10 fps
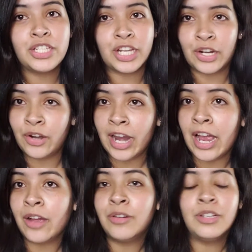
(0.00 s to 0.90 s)
Check her
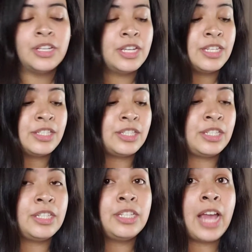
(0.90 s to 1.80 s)
out.
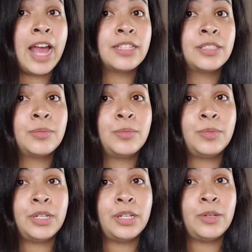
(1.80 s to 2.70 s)
She has some
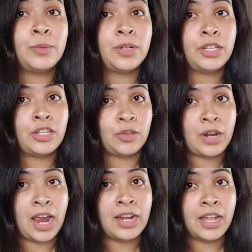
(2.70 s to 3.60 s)
really cute
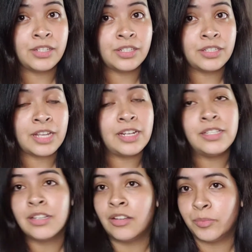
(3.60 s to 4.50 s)
eyelashes, at
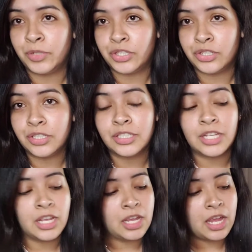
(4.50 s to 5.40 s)
least on the pictures.
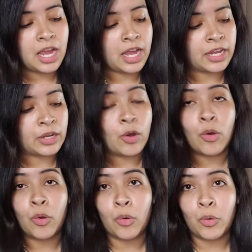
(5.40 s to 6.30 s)
I
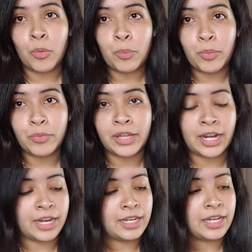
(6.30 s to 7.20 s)
hope that
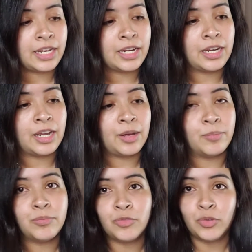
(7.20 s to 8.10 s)
I can
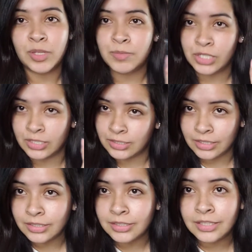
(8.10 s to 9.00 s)
do them
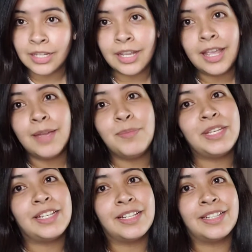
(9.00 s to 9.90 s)
justice,
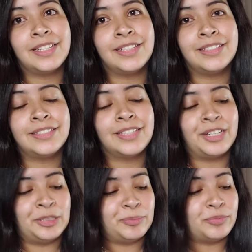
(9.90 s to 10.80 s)
because
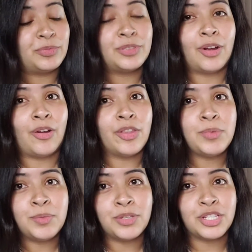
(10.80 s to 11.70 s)
all the
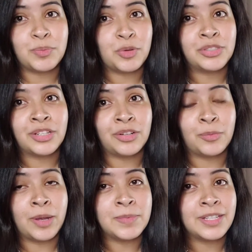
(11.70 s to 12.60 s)
people that she posts on her
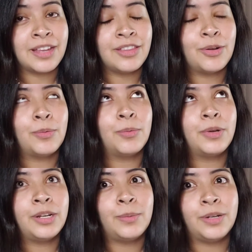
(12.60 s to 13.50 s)
website, they're
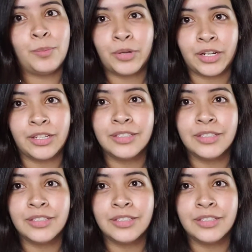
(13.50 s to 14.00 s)
really pretty.